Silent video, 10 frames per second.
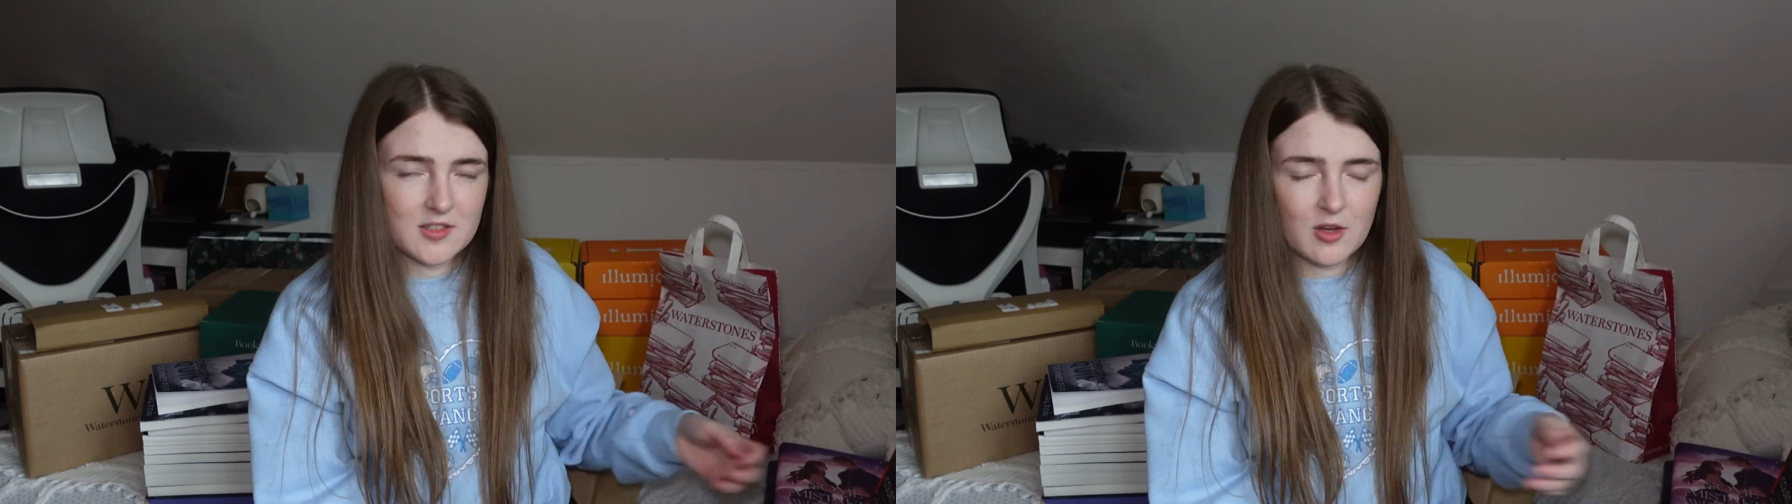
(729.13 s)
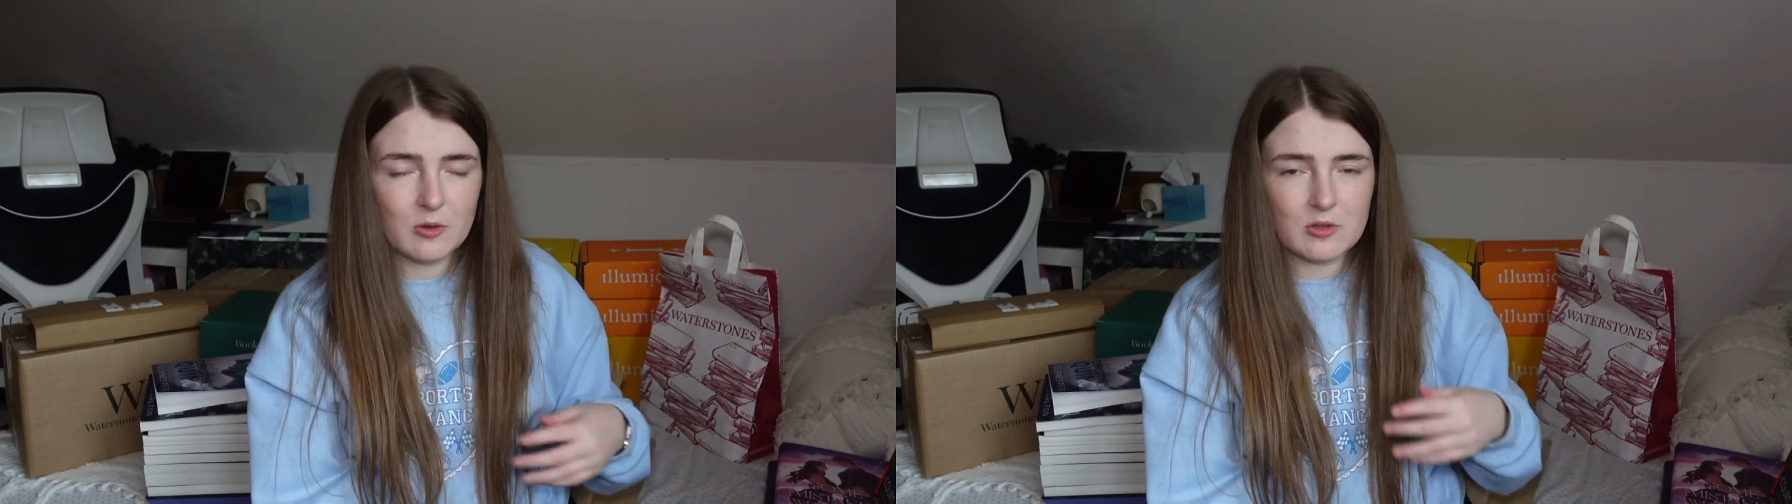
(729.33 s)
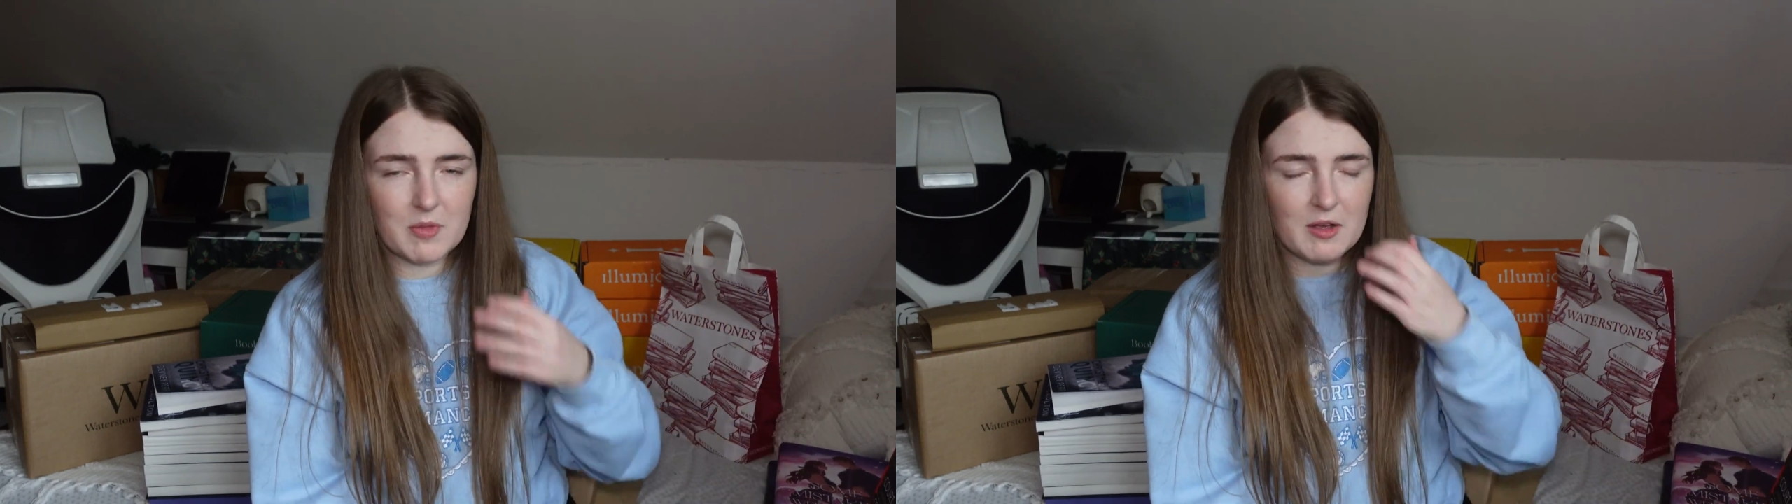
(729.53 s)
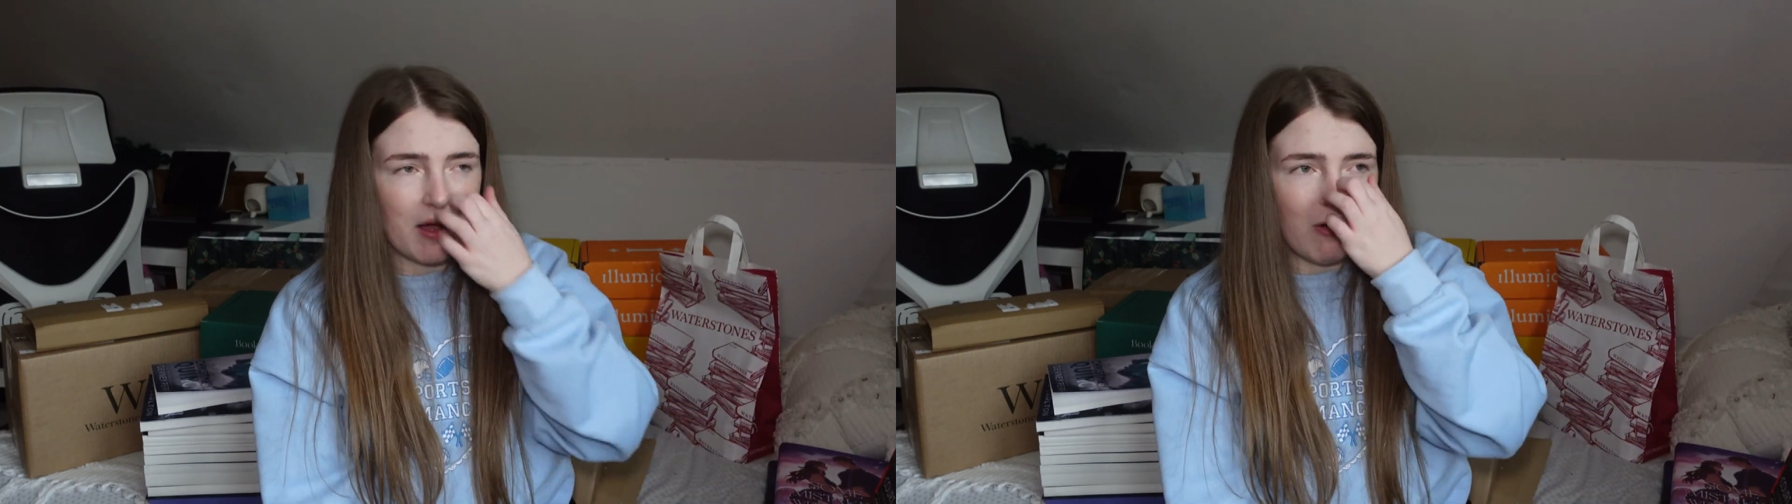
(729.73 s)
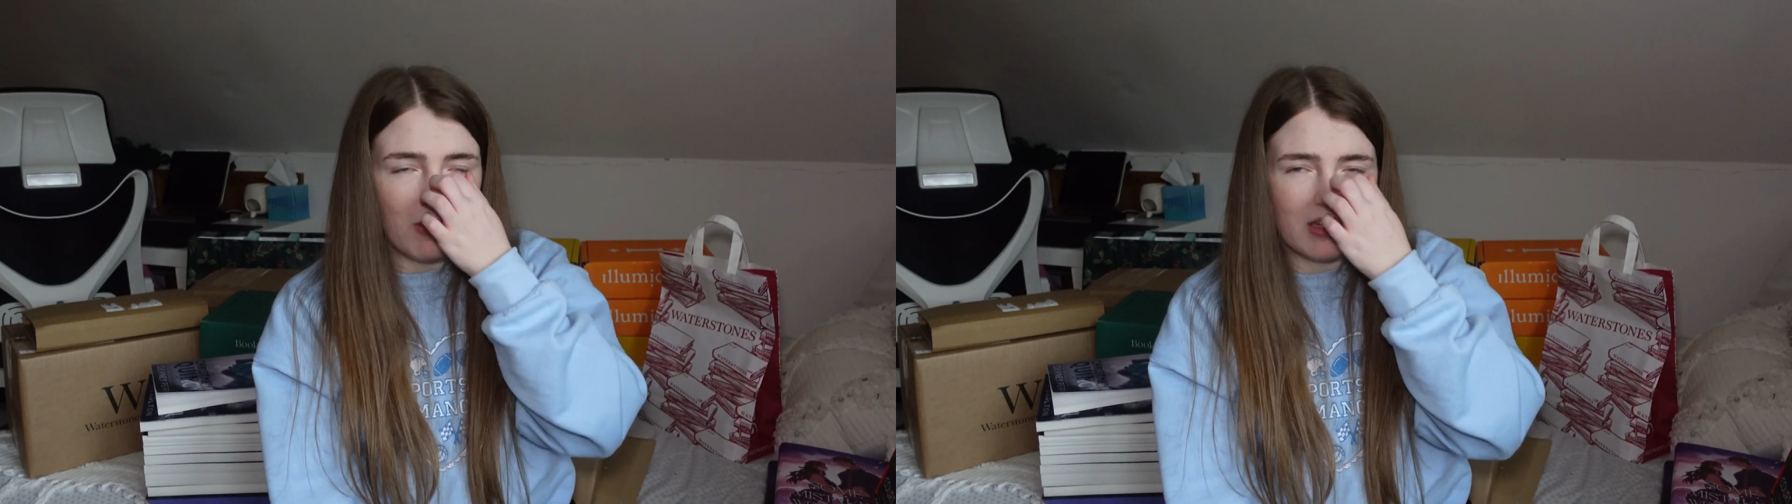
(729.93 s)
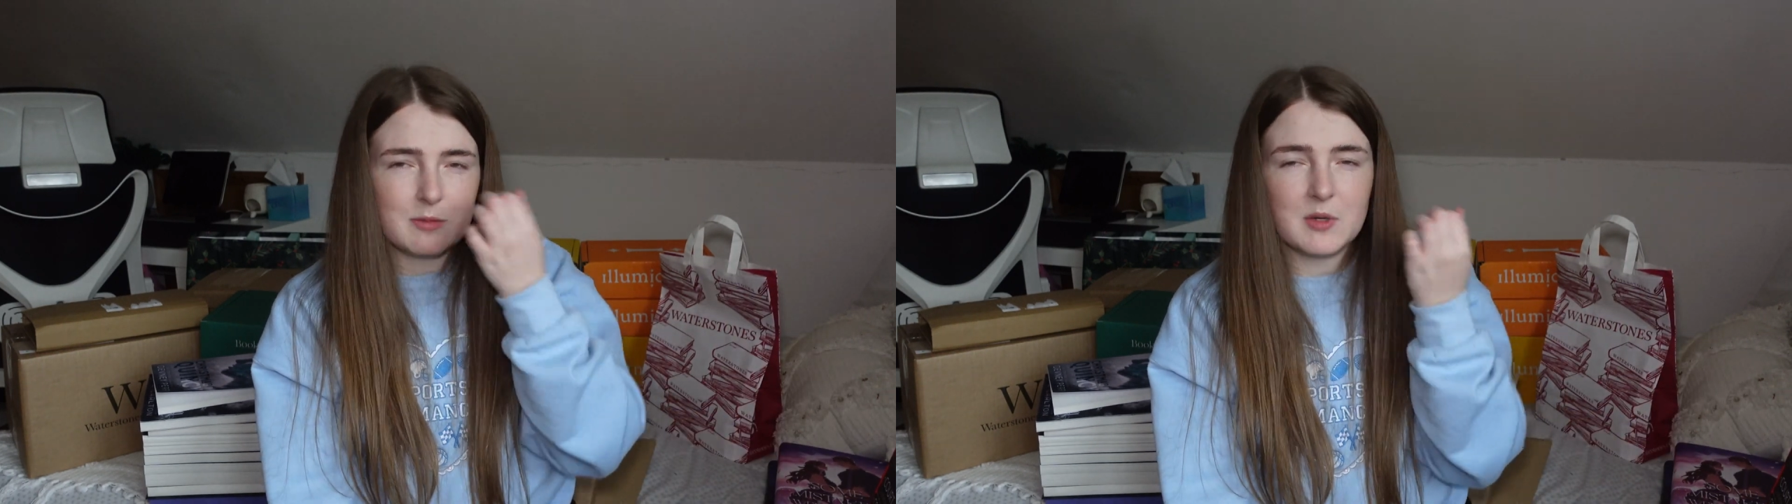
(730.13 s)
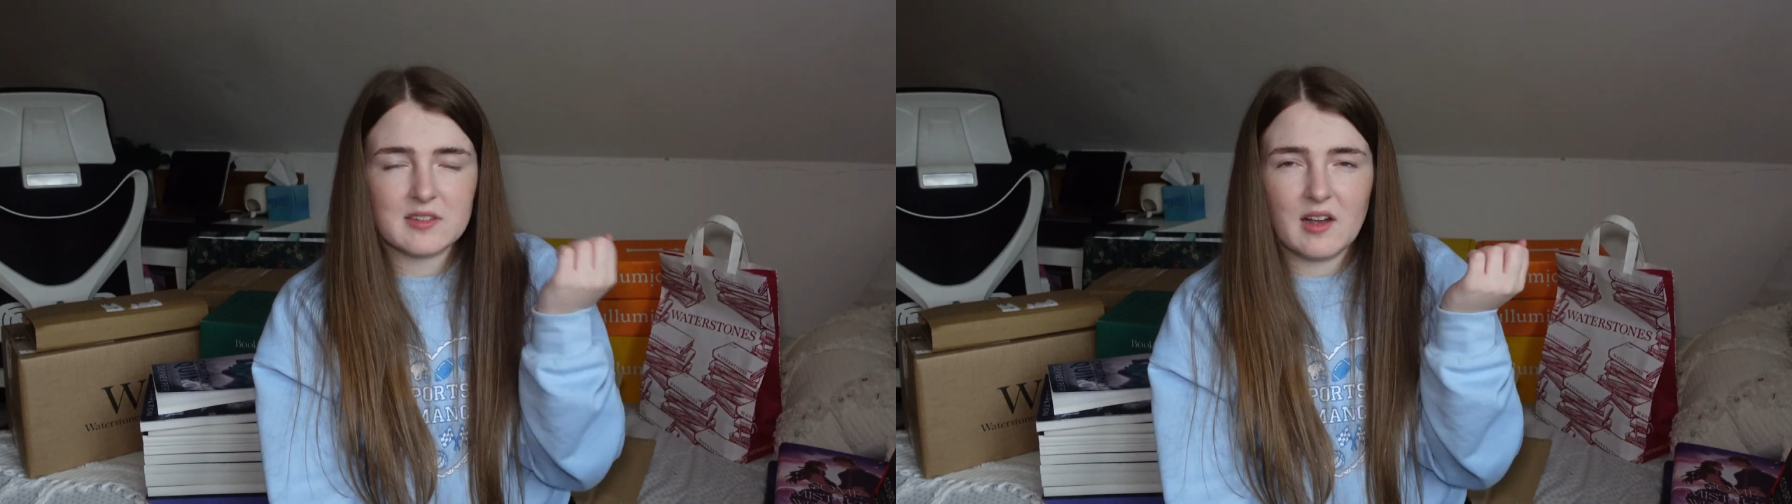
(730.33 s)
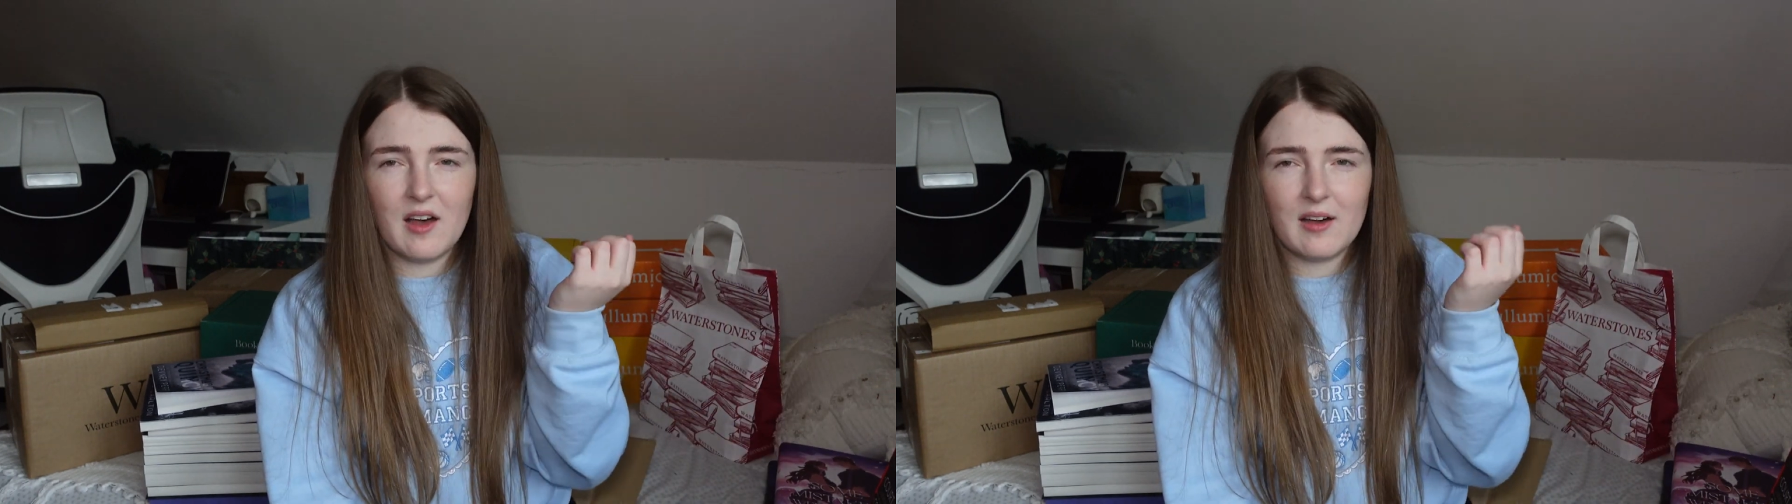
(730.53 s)
told a bit about what these books
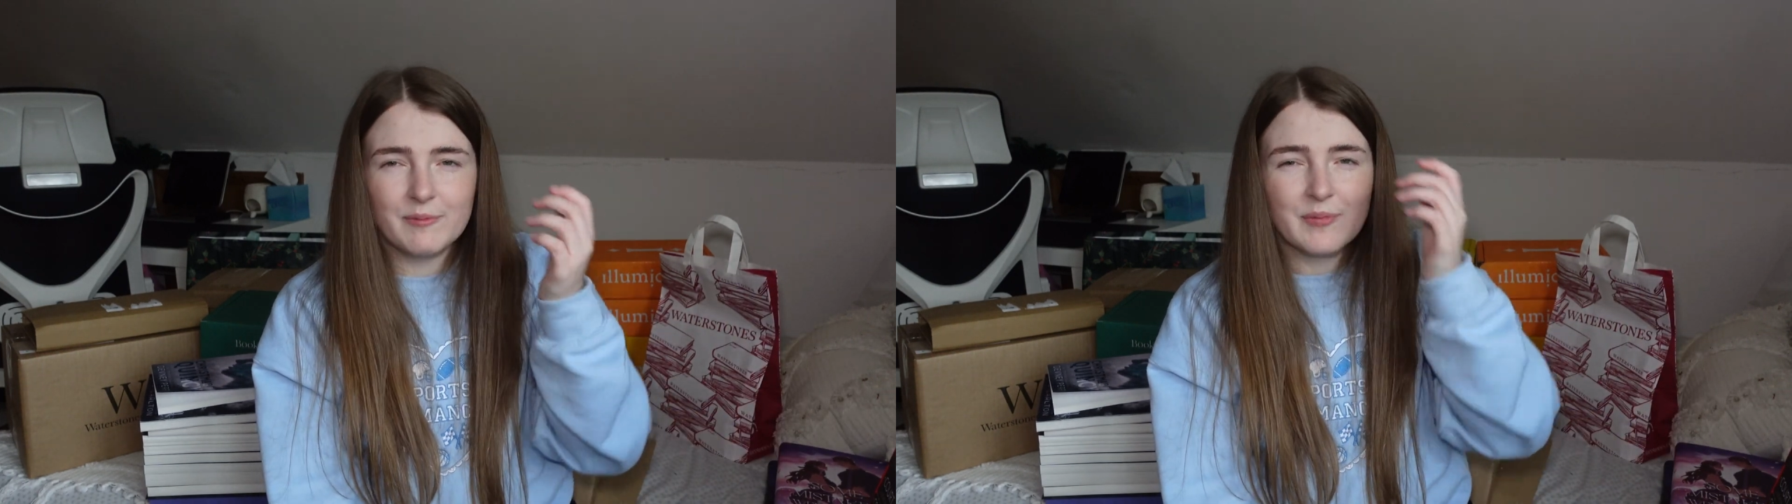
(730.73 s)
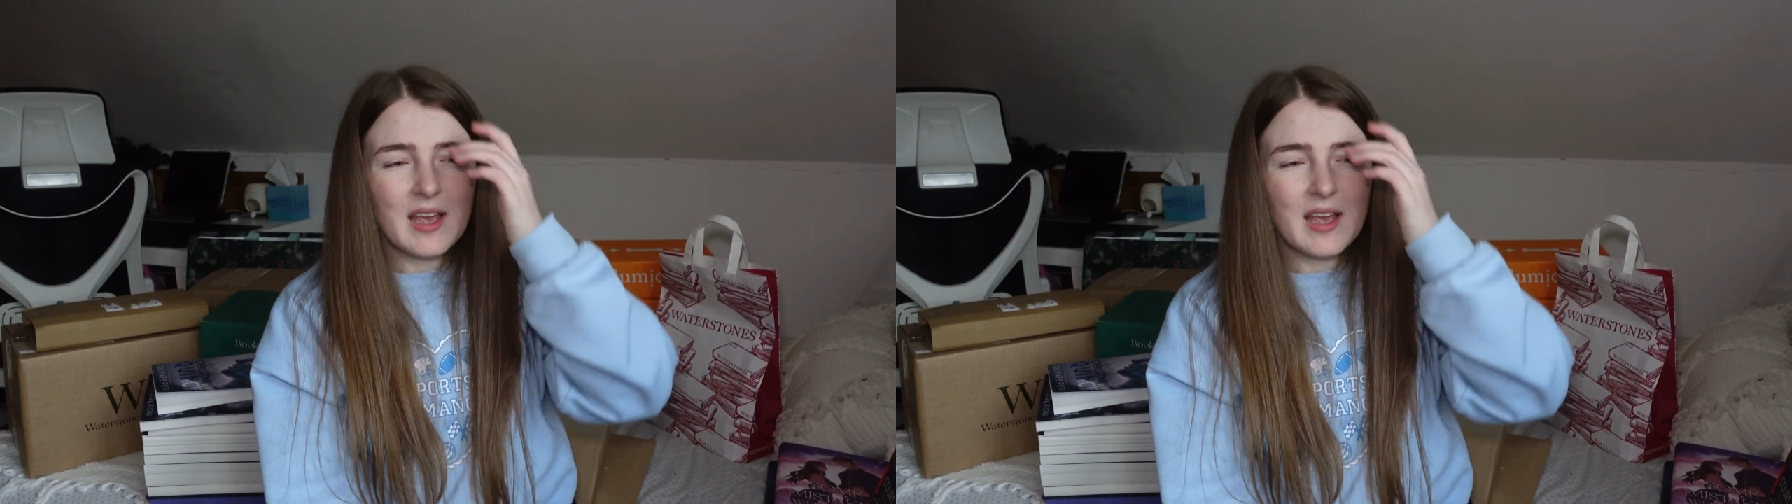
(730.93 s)
are,